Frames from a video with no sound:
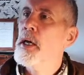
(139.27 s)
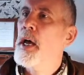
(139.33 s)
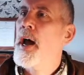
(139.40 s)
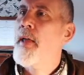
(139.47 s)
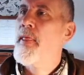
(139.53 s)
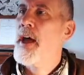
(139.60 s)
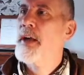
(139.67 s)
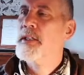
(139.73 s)

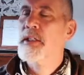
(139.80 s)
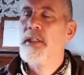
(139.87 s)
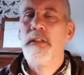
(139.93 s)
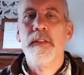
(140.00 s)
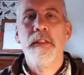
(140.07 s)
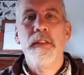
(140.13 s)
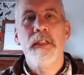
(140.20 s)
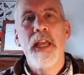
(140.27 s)
and that just
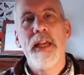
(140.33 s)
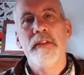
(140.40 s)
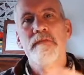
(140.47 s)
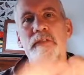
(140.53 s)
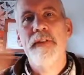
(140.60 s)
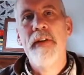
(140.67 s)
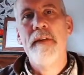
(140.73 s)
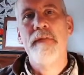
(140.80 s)
gets
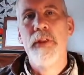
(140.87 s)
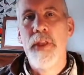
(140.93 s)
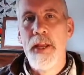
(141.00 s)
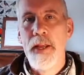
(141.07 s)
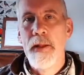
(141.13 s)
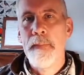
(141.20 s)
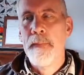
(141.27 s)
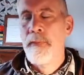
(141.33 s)
rid of
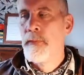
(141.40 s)
everything.